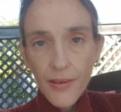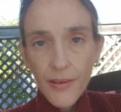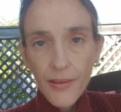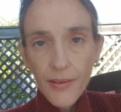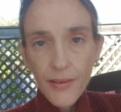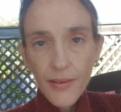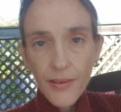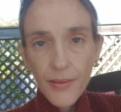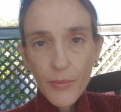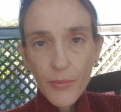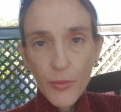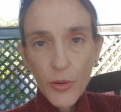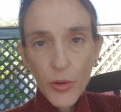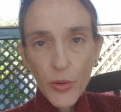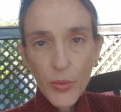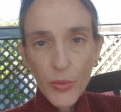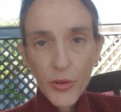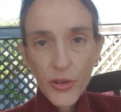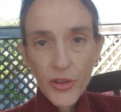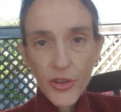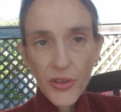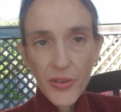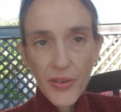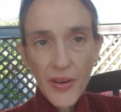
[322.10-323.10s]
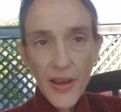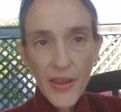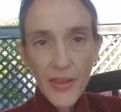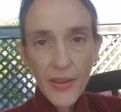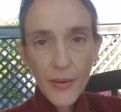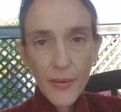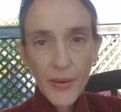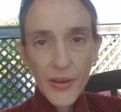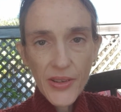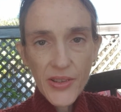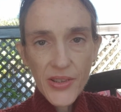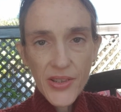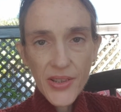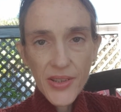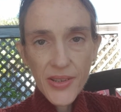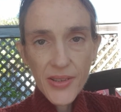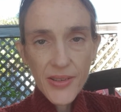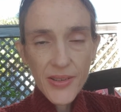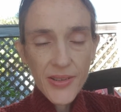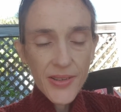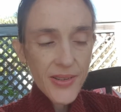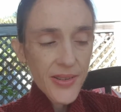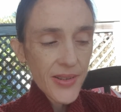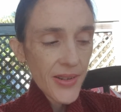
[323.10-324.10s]
Some more would you rather
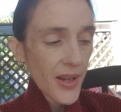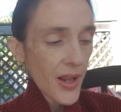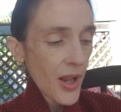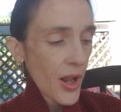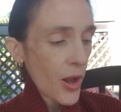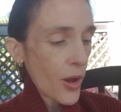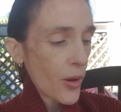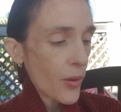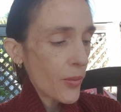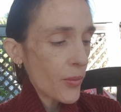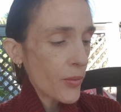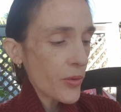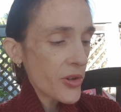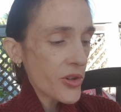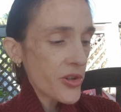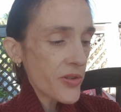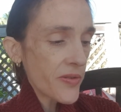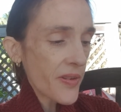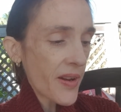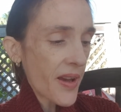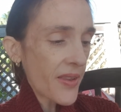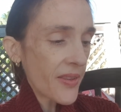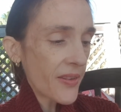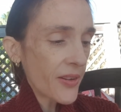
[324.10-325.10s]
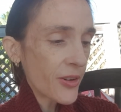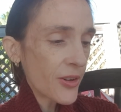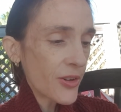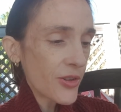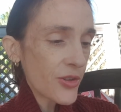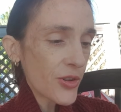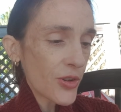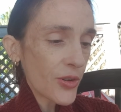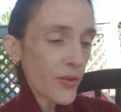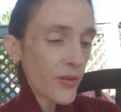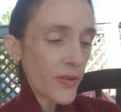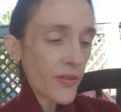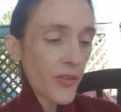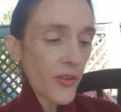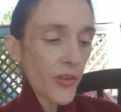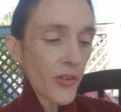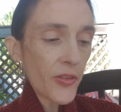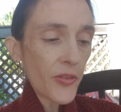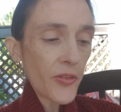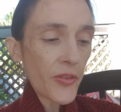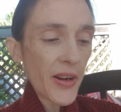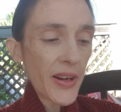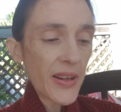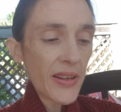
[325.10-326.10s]
questions. Would you rather lose all of your
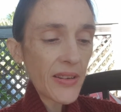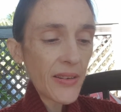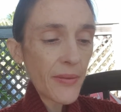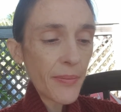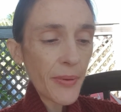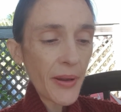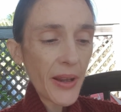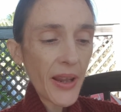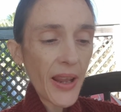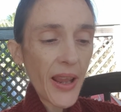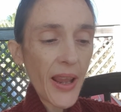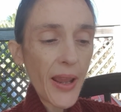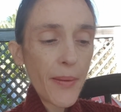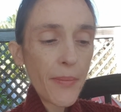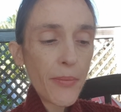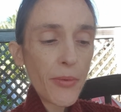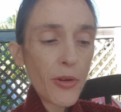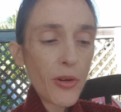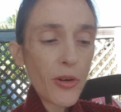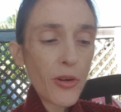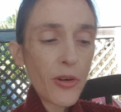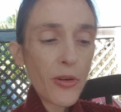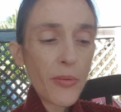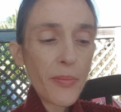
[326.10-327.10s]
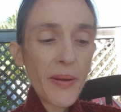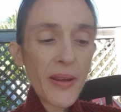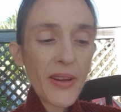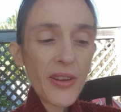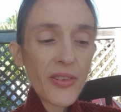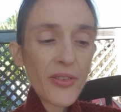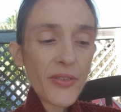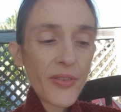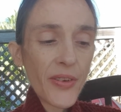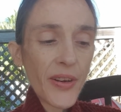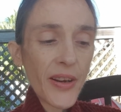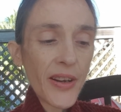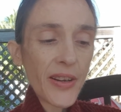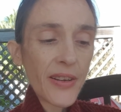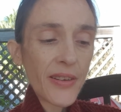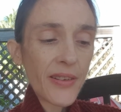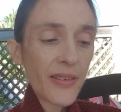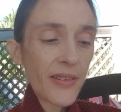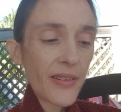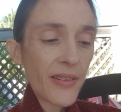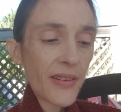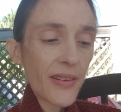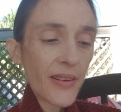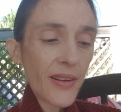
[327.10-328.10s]
friends but keep your best
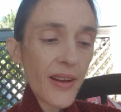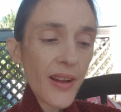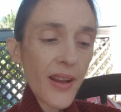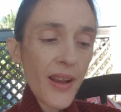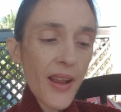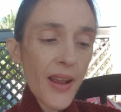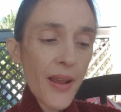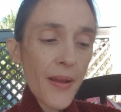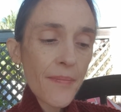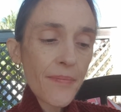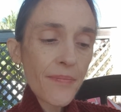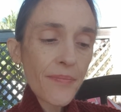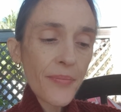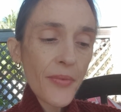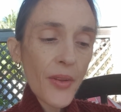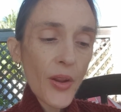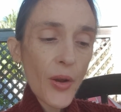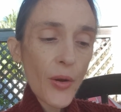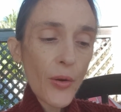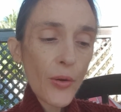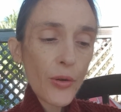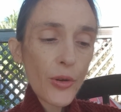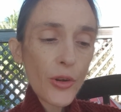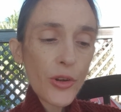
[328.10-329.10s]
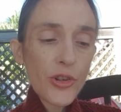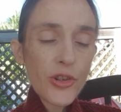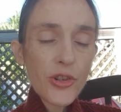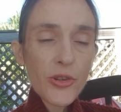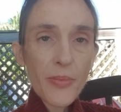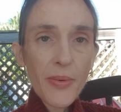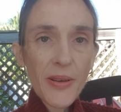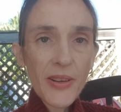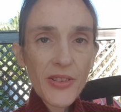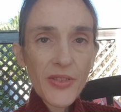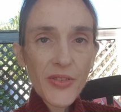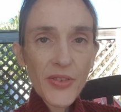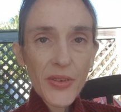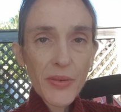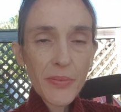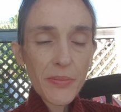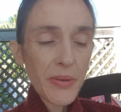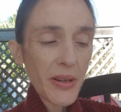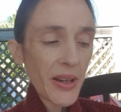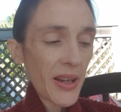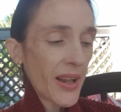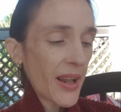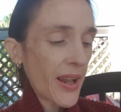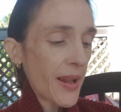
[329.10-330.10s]
friend, or lose your best friend
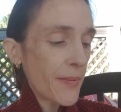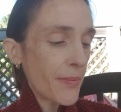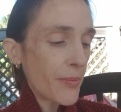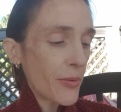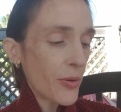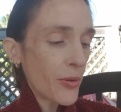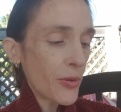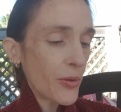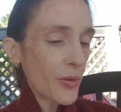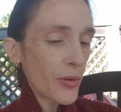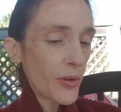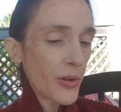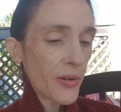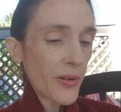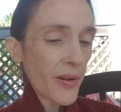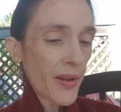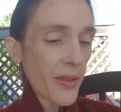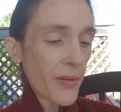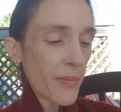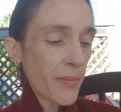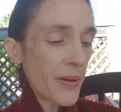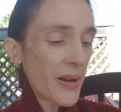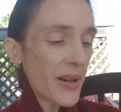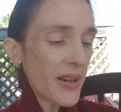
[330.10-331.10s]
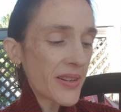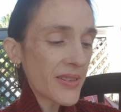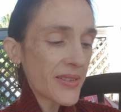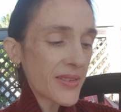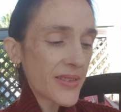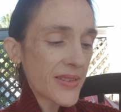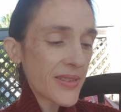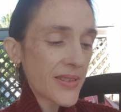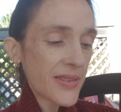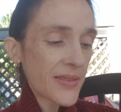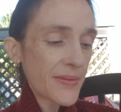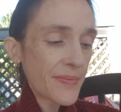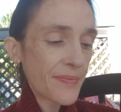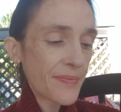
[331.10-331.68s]
but keep all your other buds?